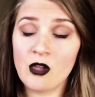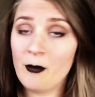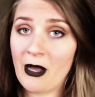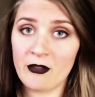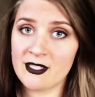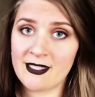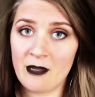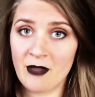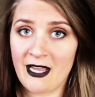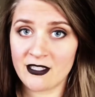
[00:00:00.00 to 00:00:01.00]
about this
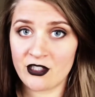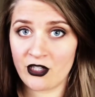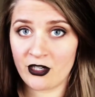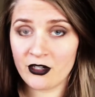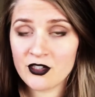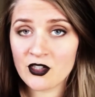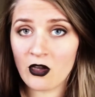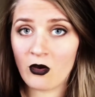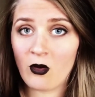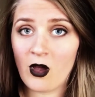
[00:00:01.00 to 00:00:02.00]
time last year,
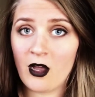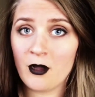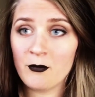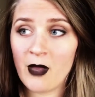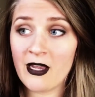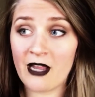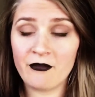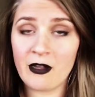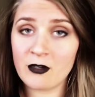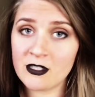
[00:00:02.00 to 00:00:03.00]
so and I
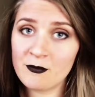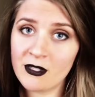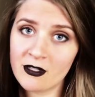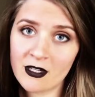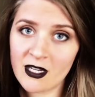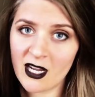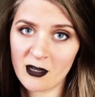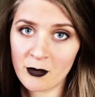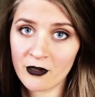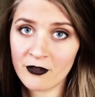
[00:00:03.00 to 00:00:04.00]
found it to be kind
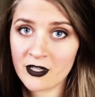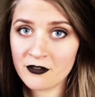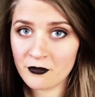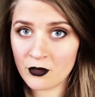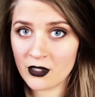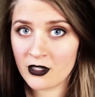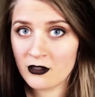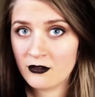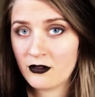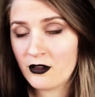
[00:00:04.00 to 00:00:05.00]
of perfect for
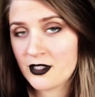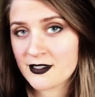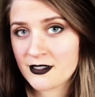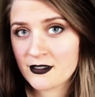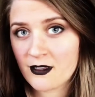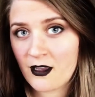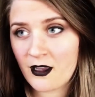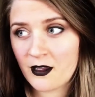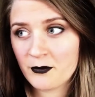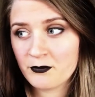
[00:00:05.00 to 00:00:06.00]
this
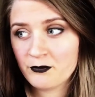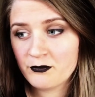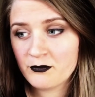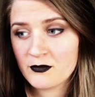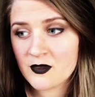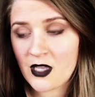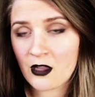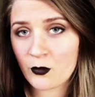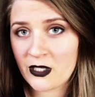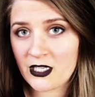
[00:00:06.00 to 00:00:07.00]

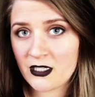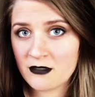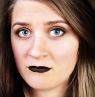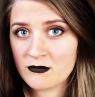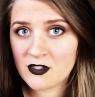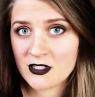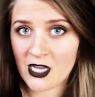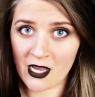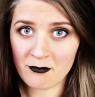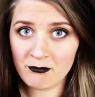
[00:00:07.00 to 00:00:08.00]
Halloween-y
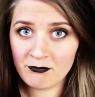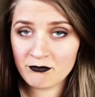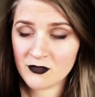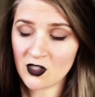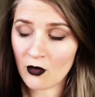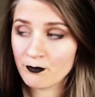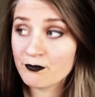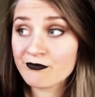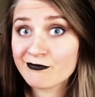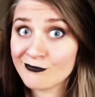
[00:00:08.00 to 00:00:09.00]
time. So
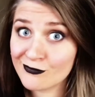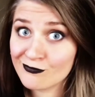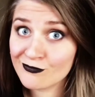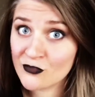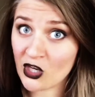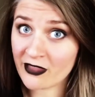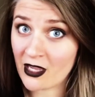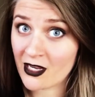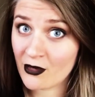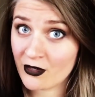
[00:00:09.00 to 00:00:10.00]
check
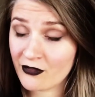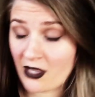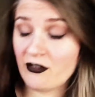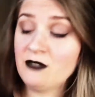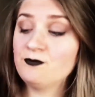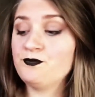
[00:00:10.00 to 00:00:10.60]
that out if you haven't.